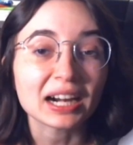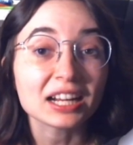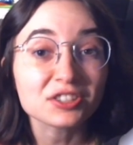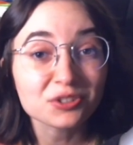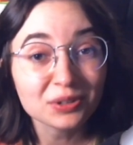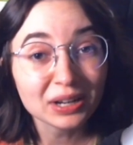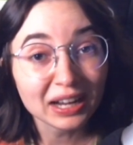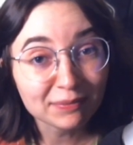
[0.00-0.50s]
I
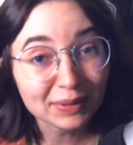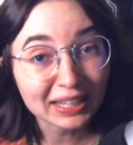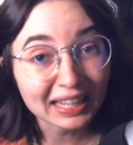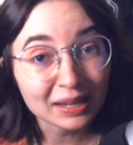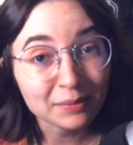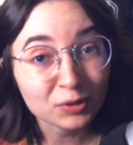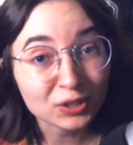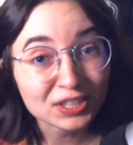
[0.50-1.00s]
do have my
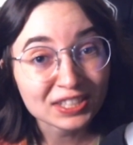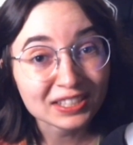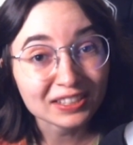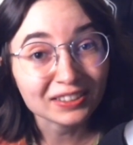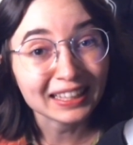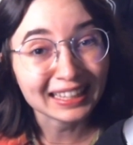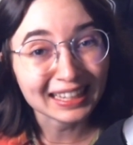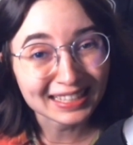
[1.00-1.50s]
Game Boy
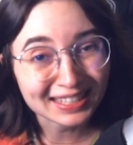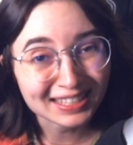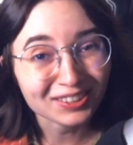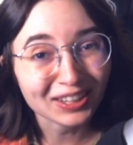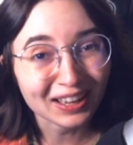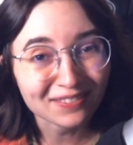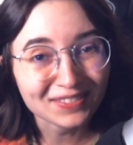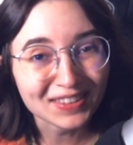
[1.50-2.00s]
still, and I
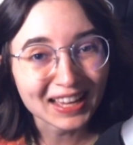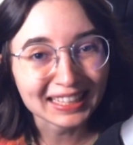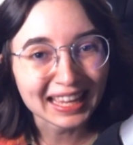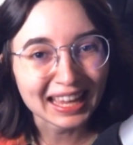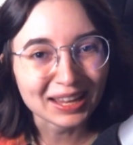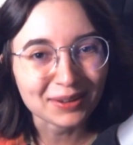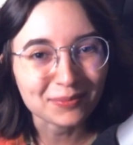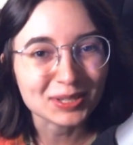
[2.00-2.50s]
still have that
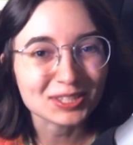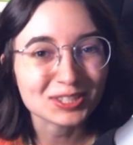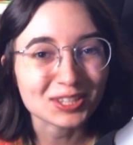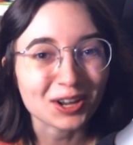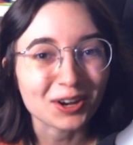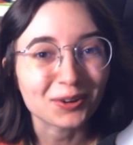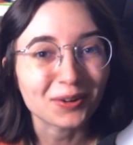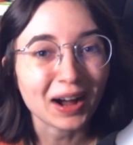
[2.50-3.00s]
game,
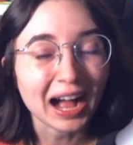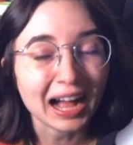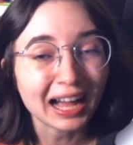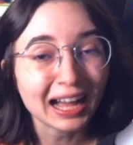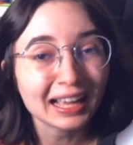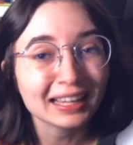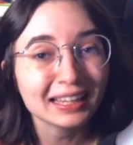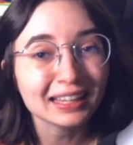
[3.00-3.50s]
so
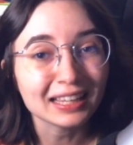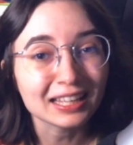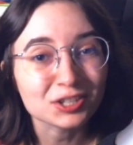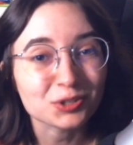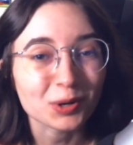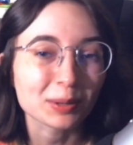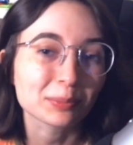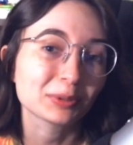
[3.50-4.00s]
I
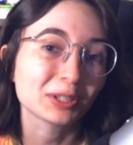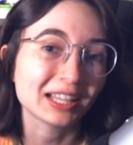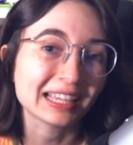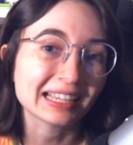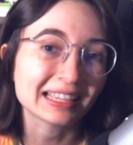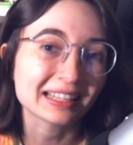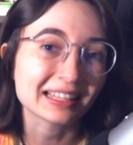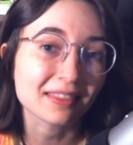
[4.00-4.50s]
enjoy
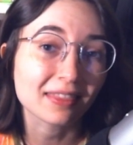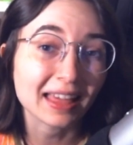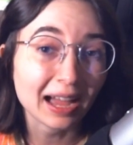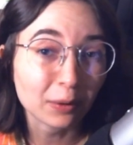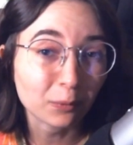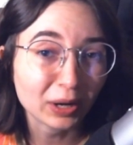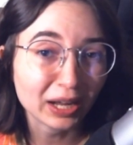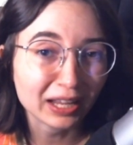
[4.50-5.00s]
playing it
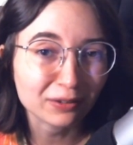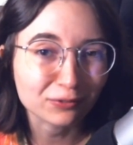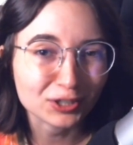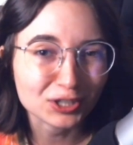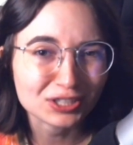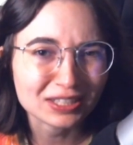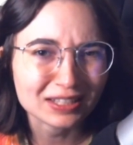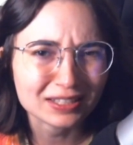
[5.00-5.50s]
that way
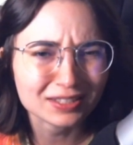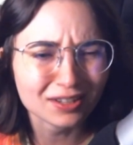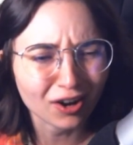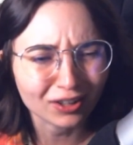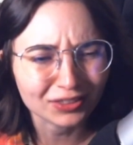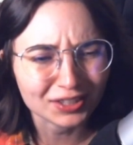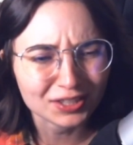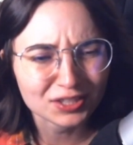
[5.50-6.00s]
versus
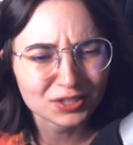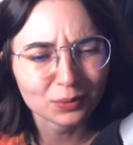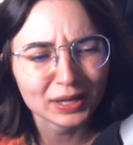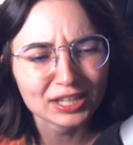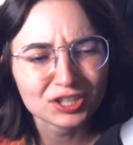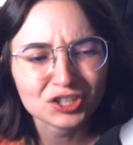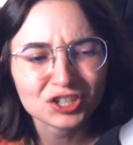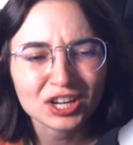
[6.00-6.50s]
on the
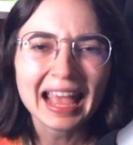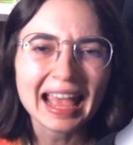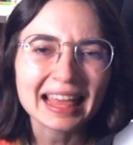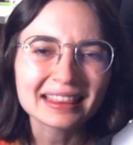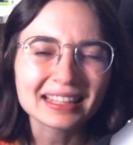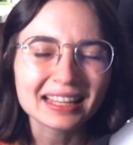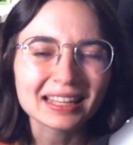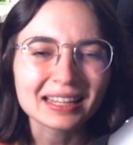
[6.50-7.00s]
Switch.
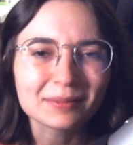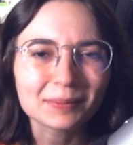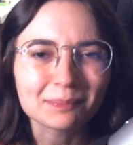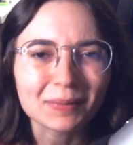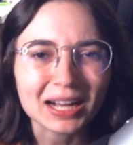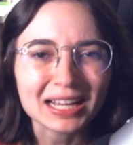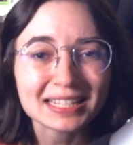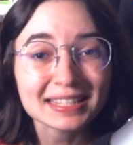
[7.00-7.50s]
And then
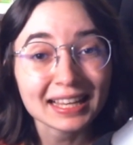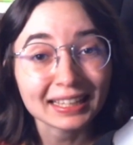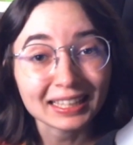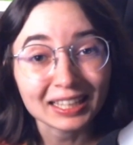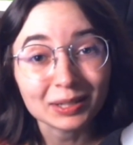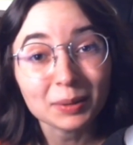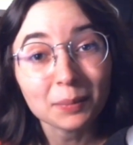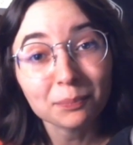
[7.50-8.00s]
my
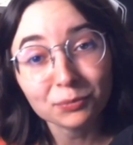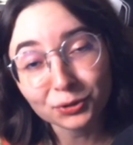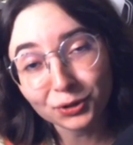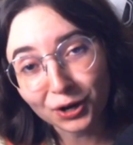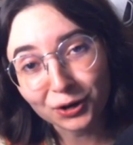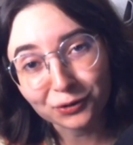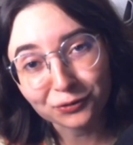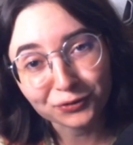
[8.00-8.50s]
second
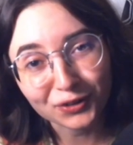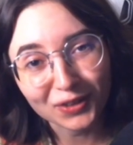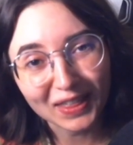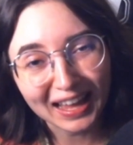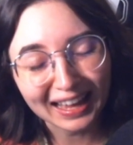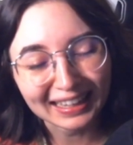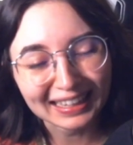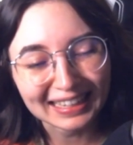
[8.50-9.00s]
pro for
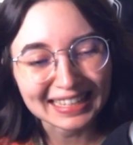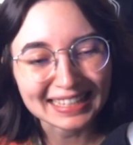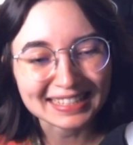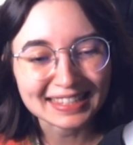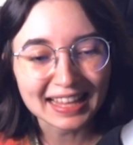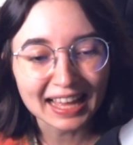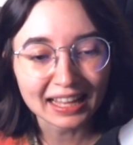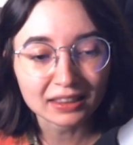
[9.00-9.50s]
that
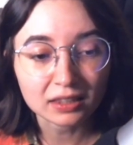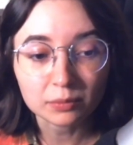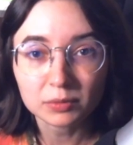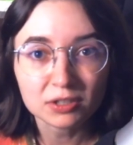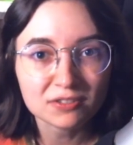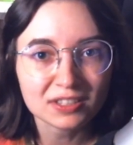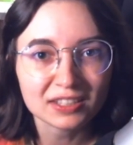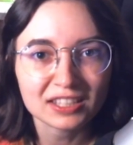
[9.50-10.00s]
is that the
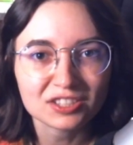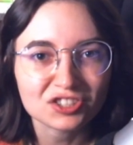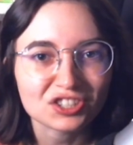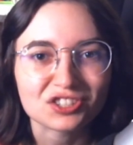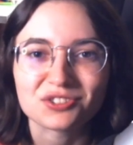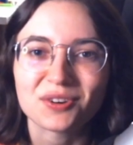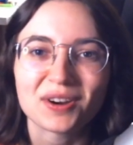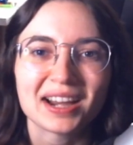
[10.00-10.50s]
music is
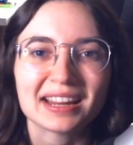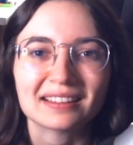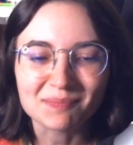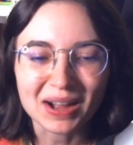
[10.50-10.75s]
just great.